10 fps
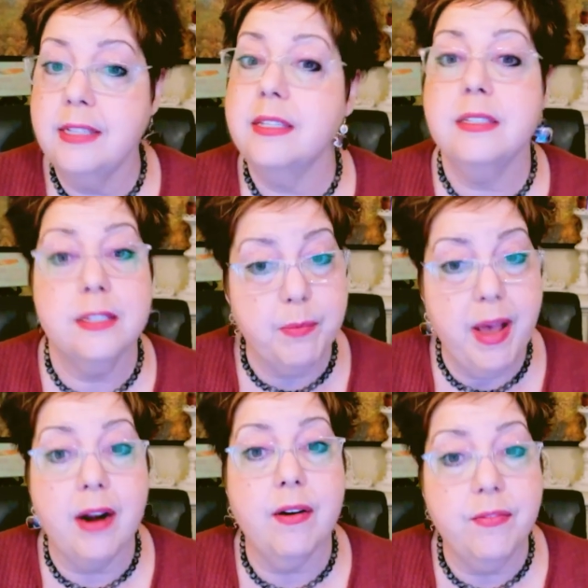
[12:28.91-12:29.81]
He says, as a
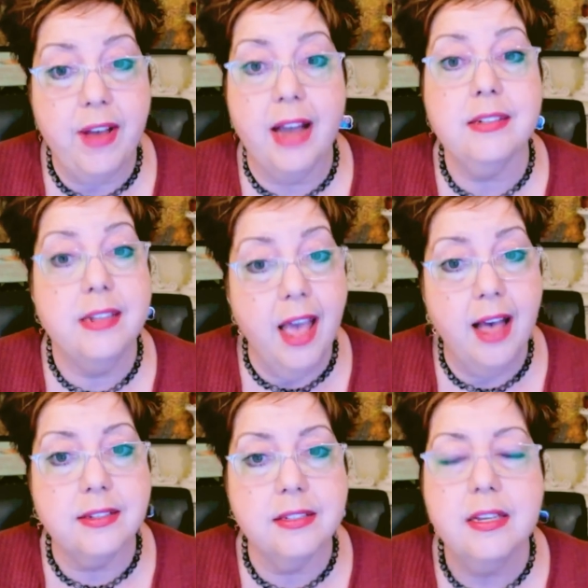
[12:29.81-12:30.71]
matter of fact,
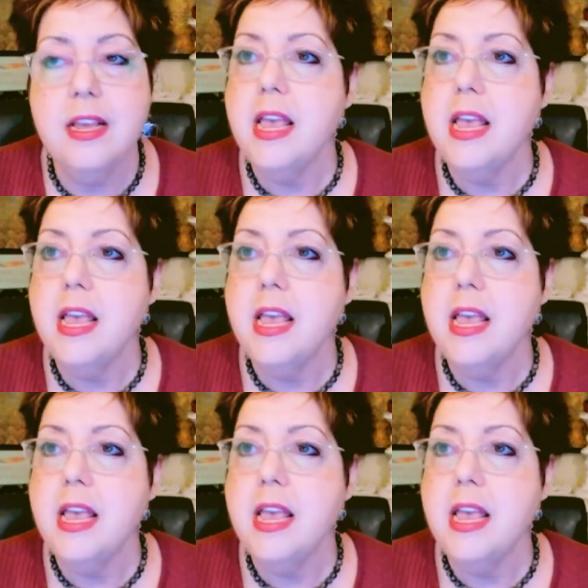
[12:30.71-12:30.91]
yes.